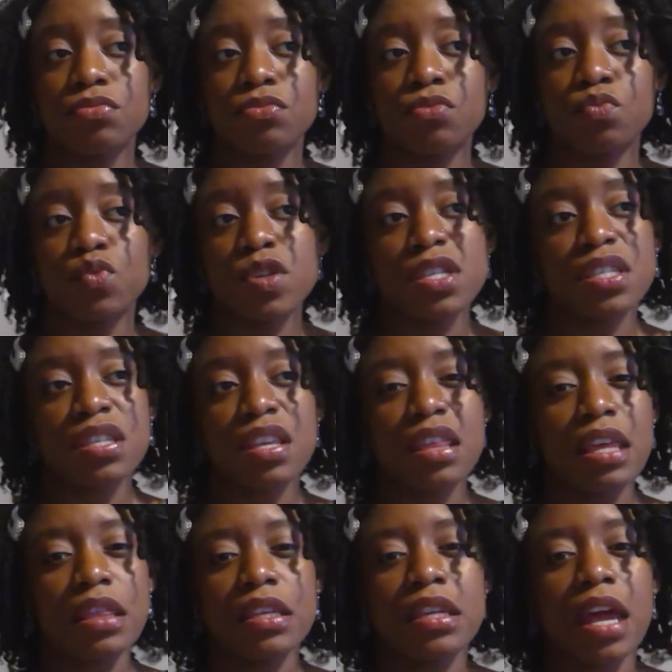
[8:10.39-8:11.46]
we see
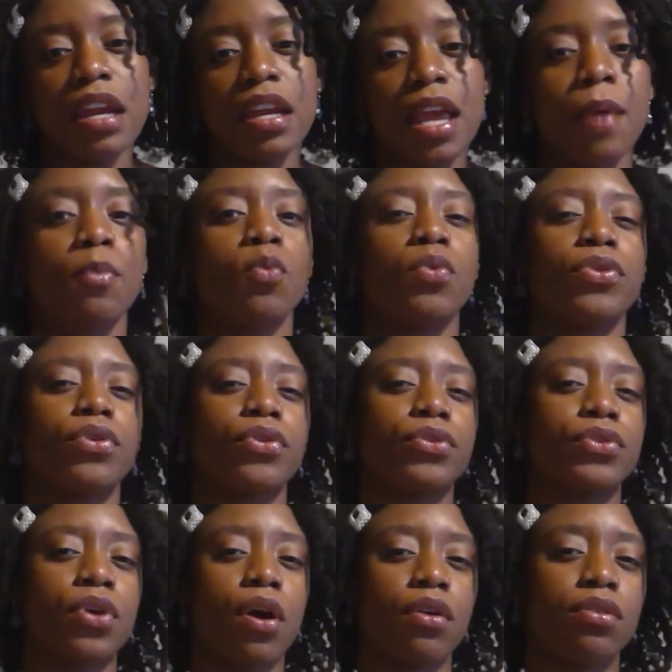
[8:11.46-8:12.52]
that the dynamic with her
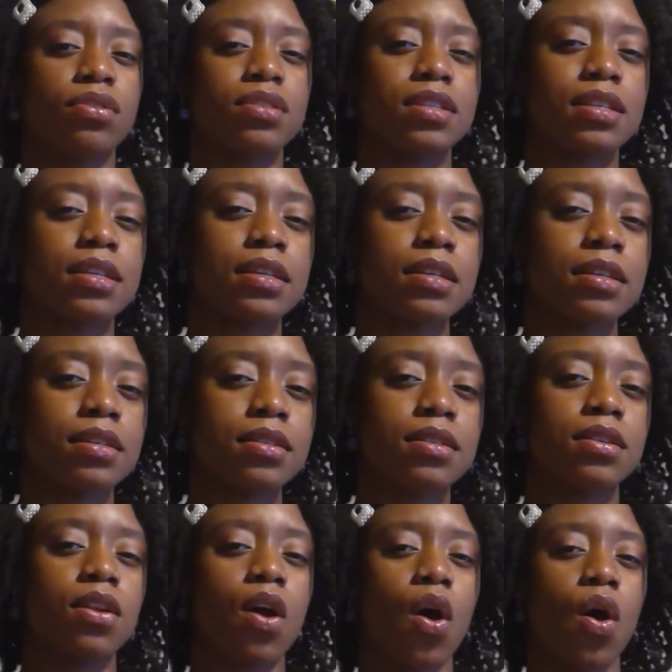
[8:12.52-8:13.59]
daughters
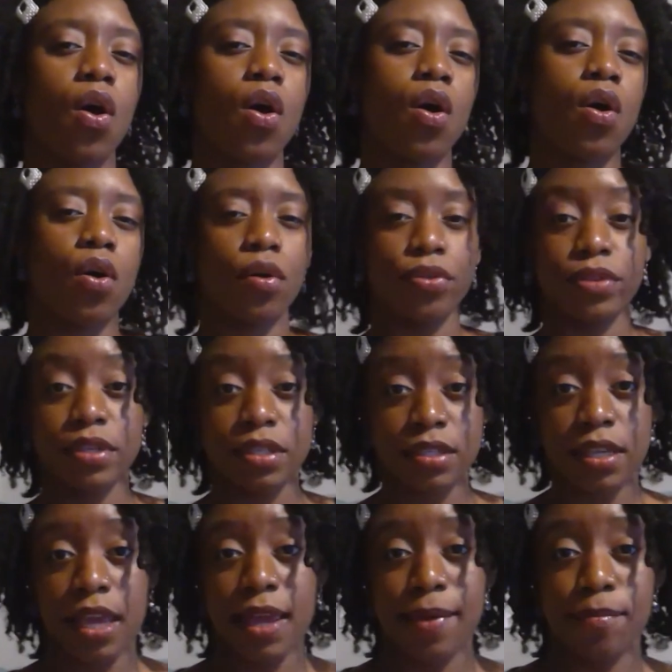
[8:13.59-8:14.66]
isn't all the
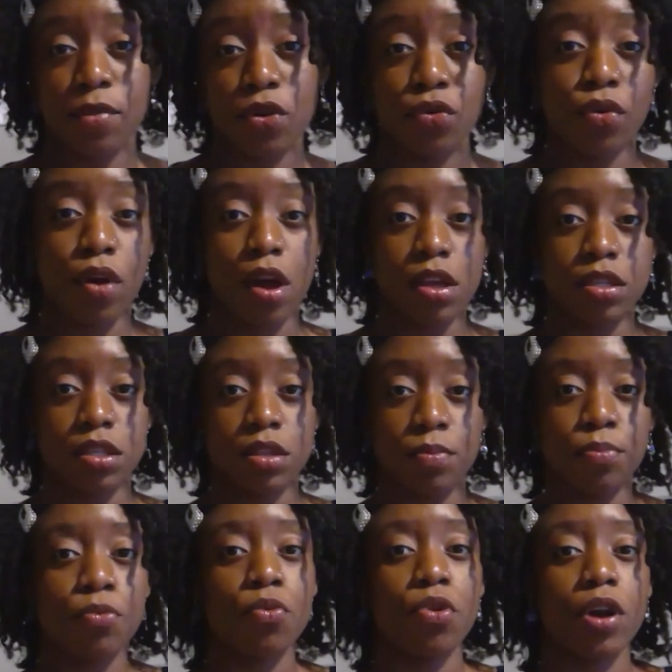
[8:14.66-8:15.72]
same across the
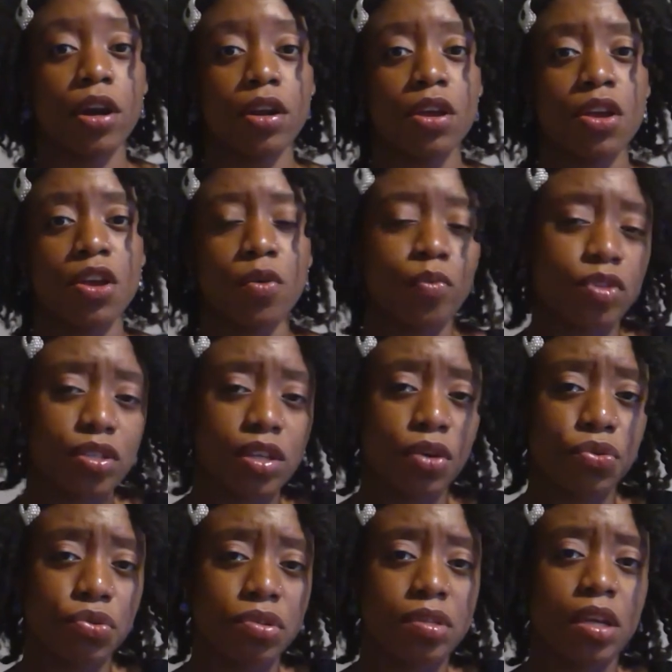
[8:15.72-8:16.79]
board, which is
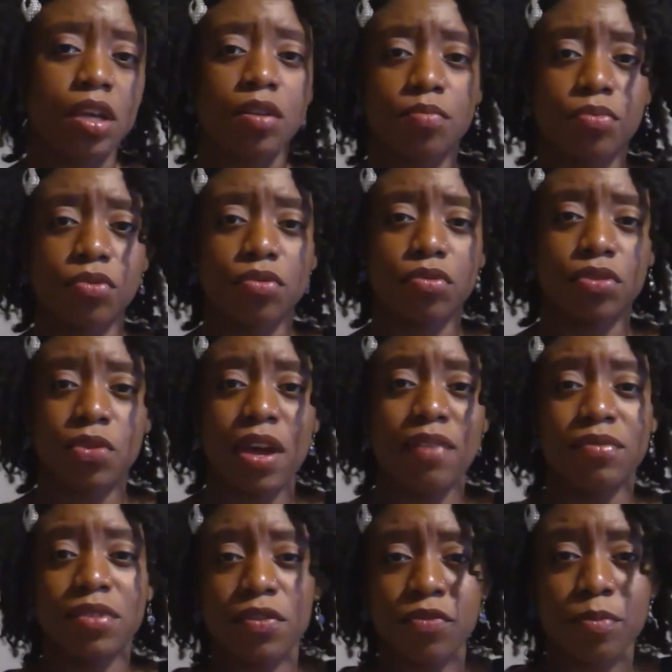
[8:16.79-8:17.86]
understandable. You
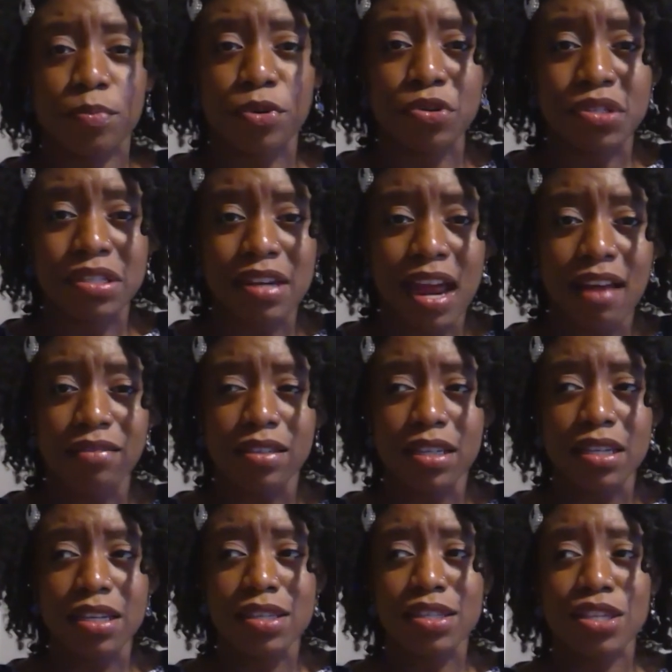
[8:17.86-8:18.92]
have different
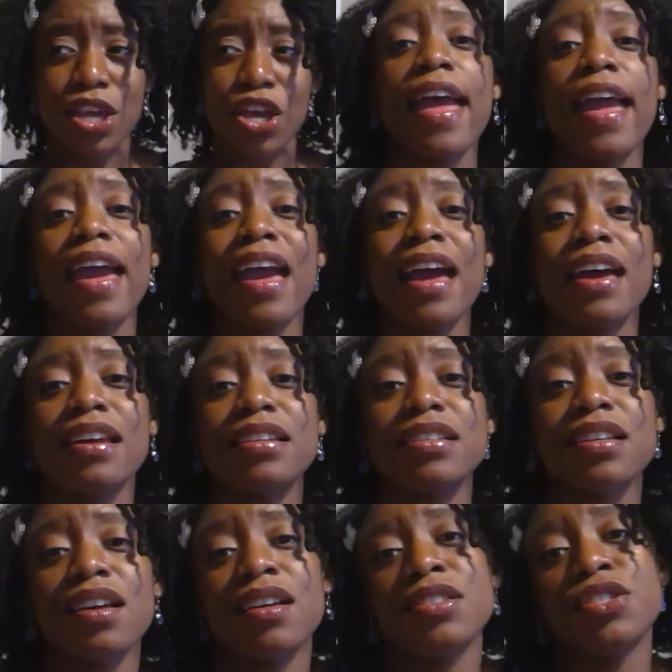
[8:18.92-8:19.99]
personalities and
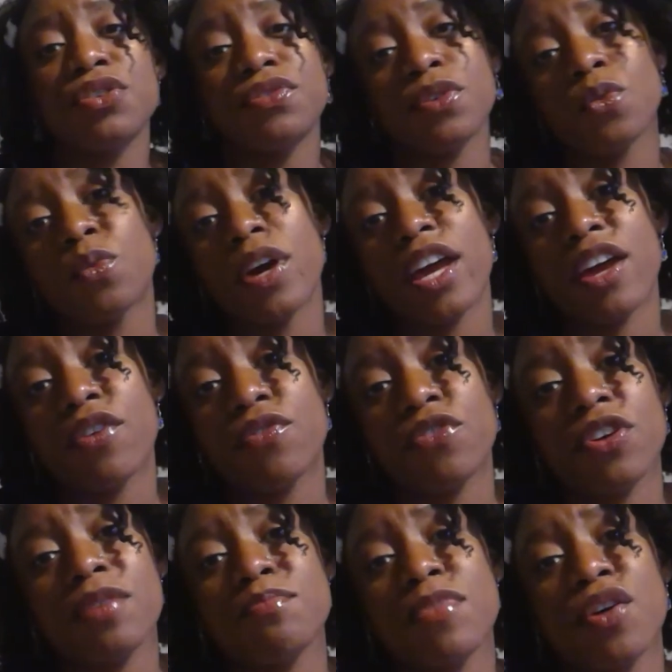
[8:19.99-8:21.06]
a different way for
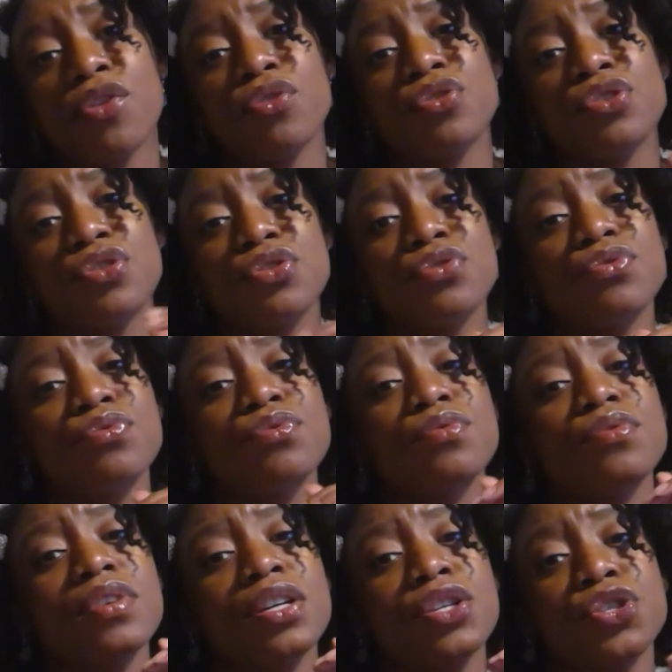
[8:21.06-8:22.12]
a mother to
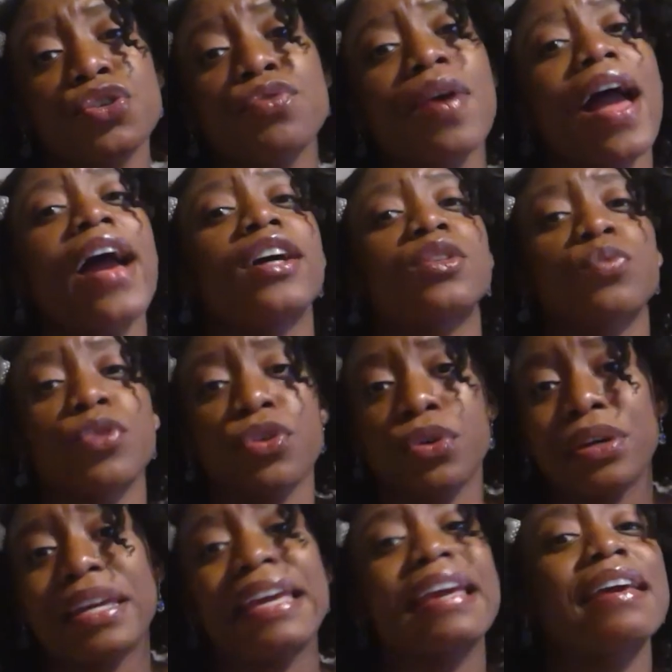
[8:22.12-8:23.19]
interact with her
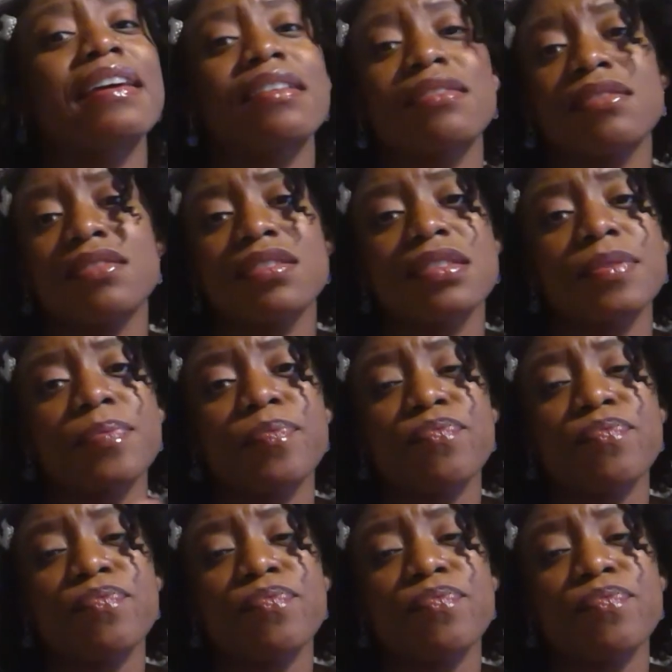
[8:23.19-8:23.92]
kids.